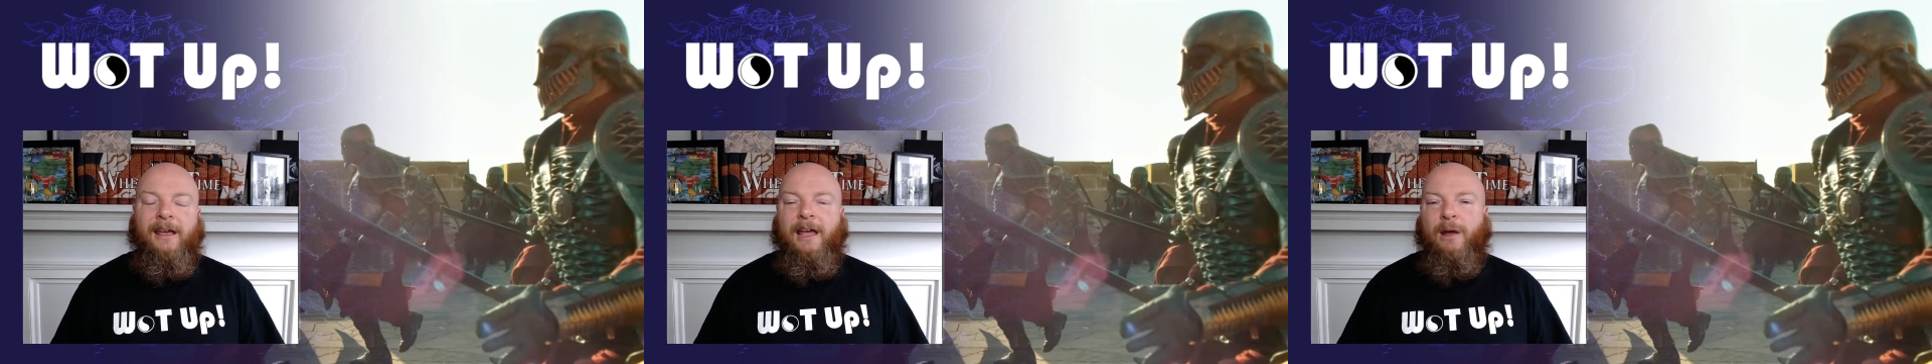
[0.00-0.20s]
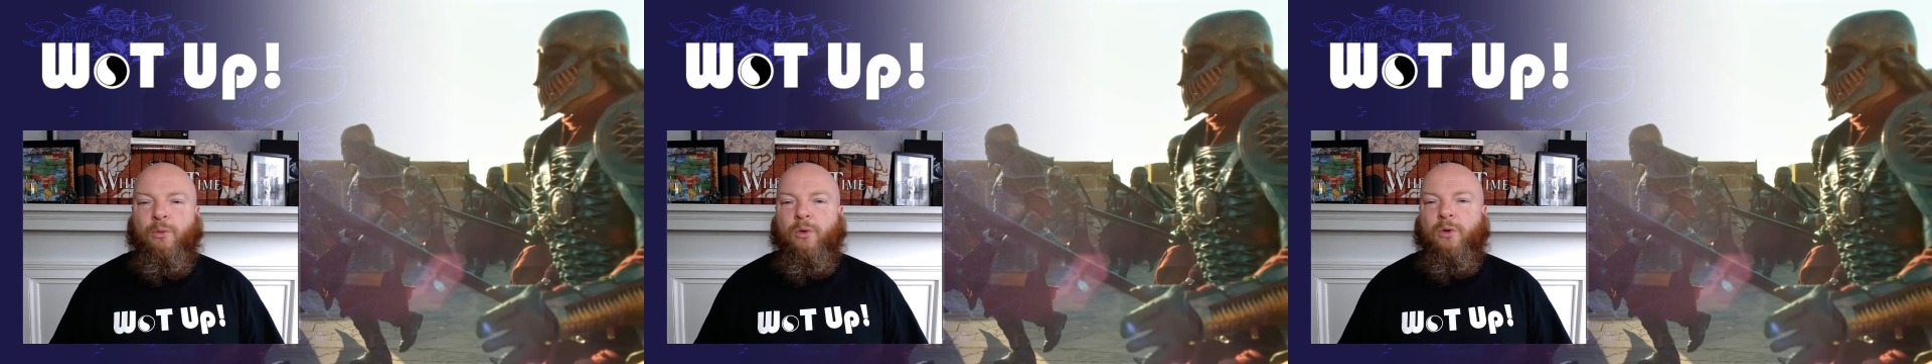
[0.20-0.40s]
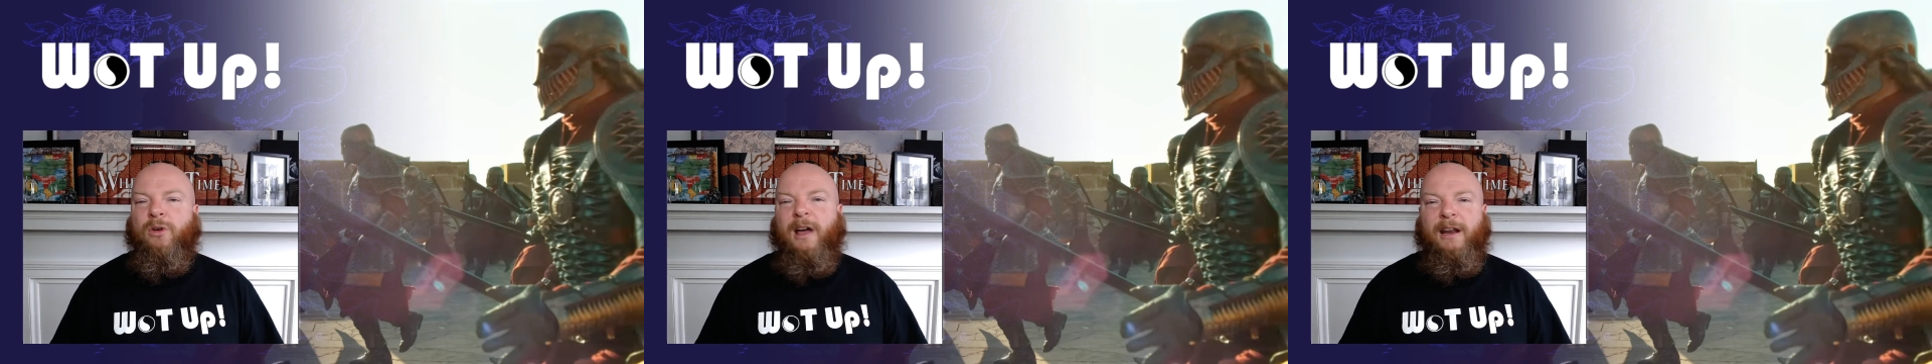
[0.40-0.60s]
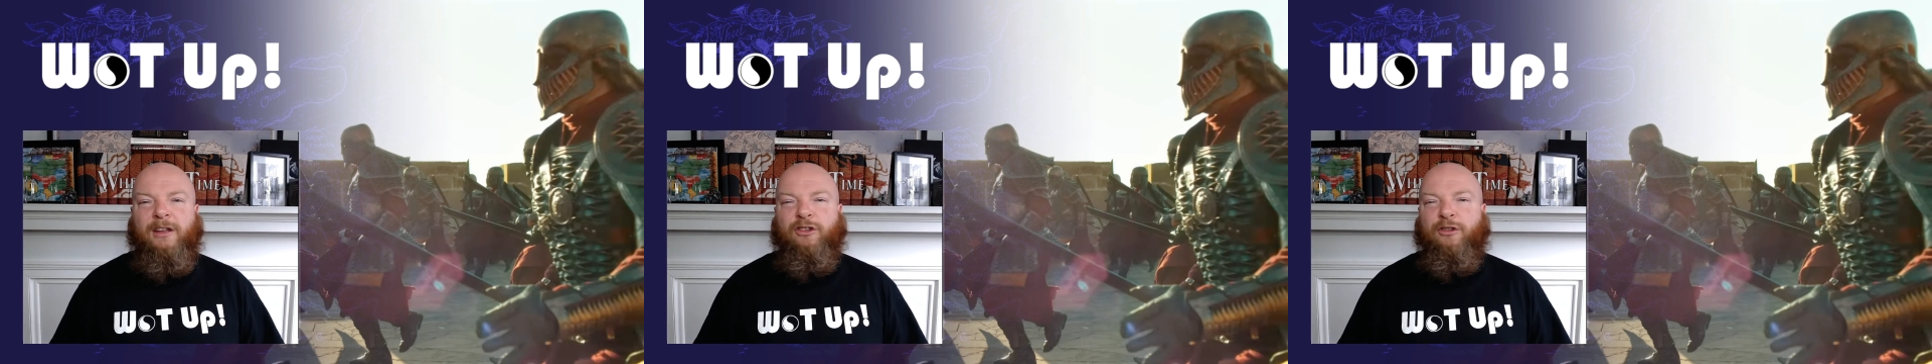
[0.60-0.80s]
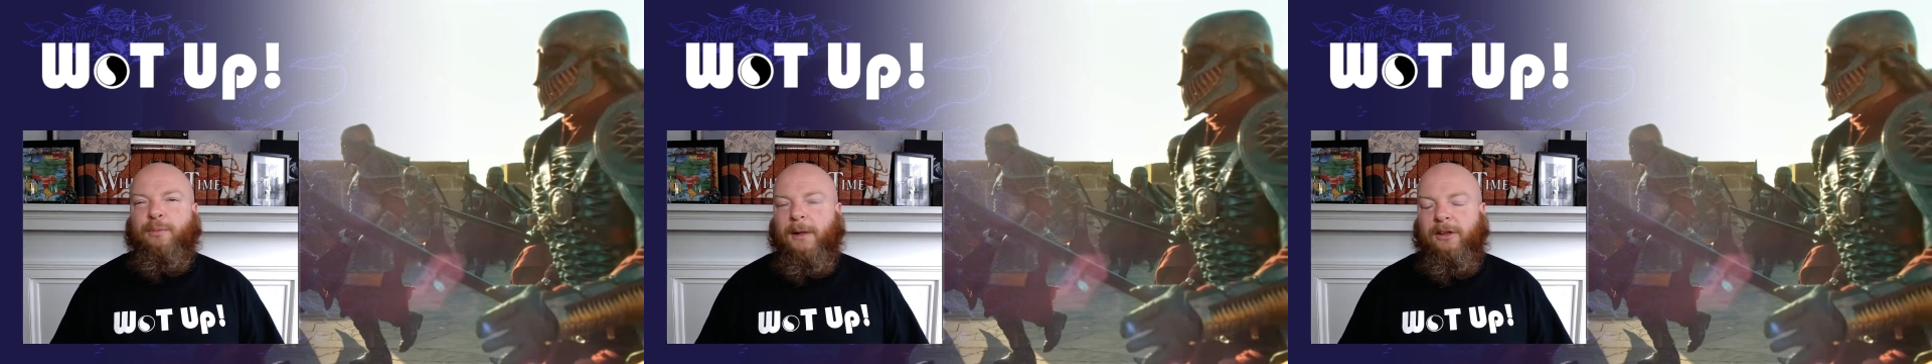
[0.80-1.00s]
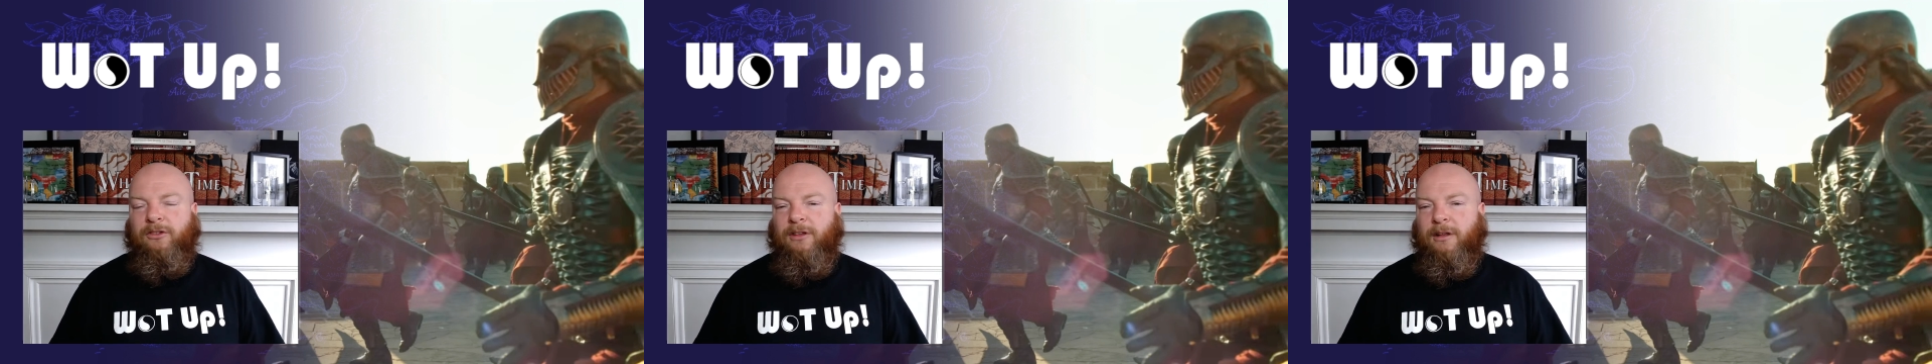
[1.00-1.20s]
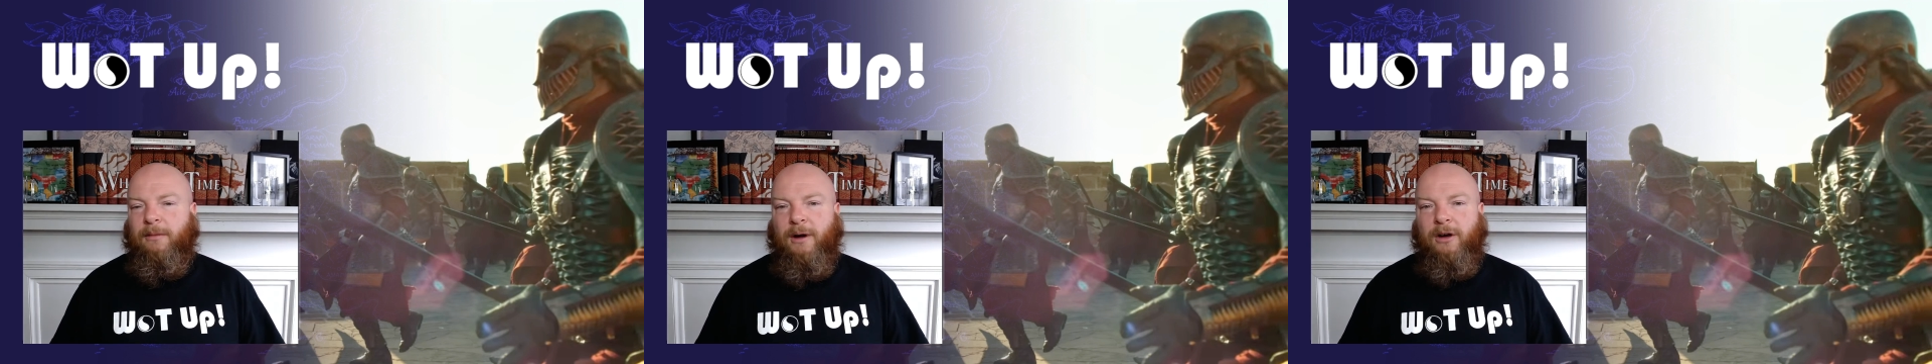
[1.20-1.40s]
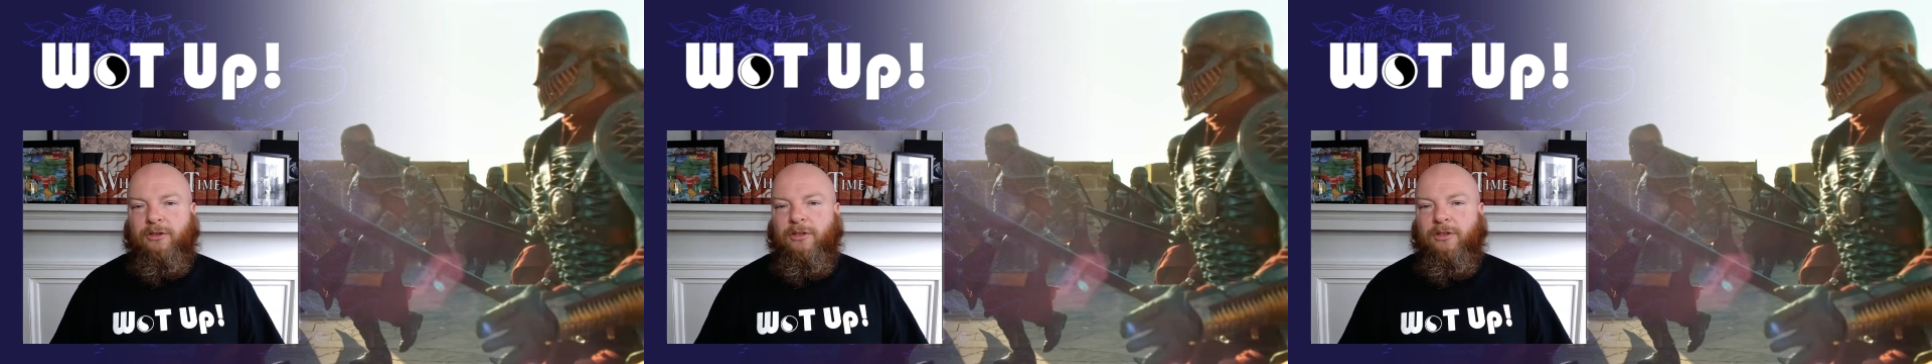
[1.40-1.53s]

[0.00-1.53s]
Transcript: and we'll kind of splice in parts